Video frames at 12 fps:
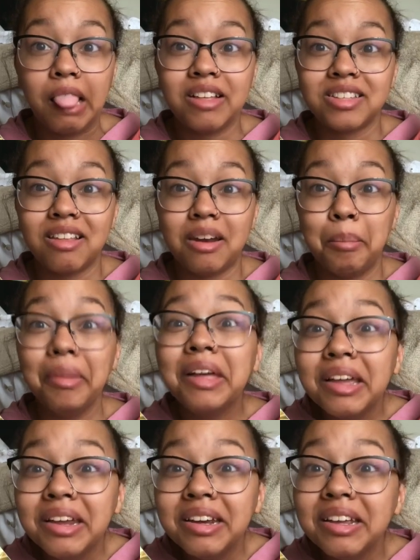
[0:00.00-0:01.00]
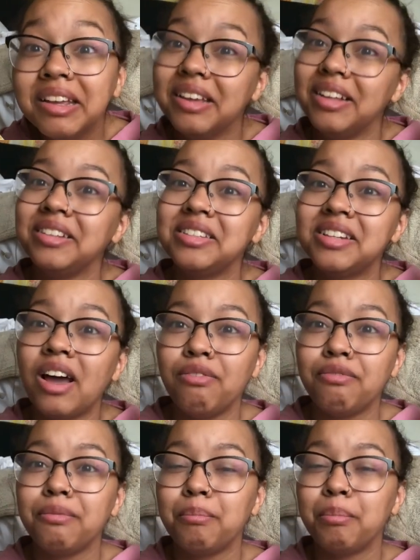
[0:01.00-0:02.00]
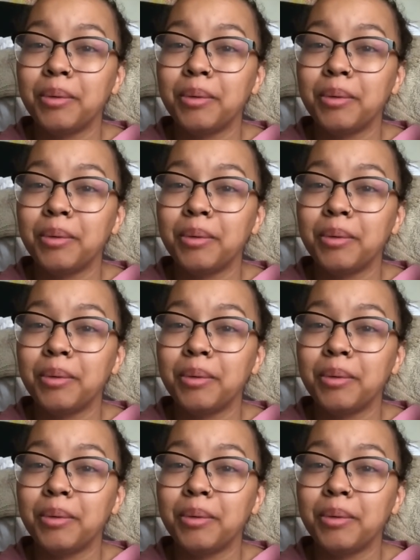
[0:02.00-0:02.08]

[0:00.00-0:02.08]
that's a lot of blood and stuff.